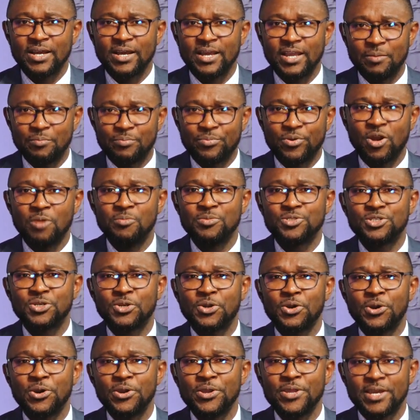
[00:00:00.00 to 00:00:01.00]
I am Prof
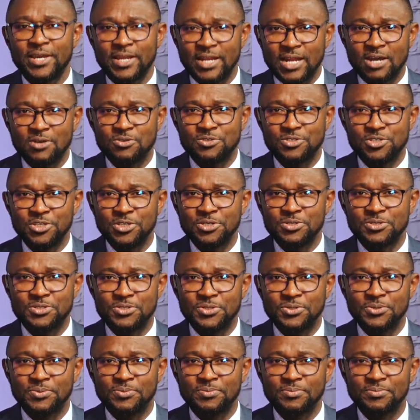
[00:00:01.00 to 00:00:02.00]
Okoy, and I'll see you
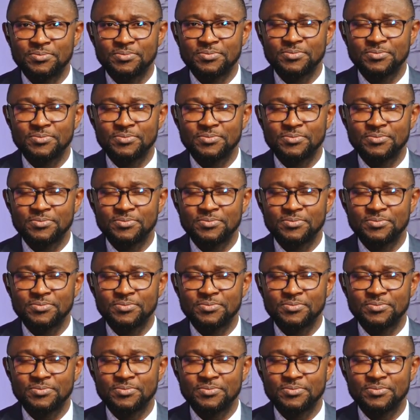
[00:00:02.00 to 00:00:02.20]
soon.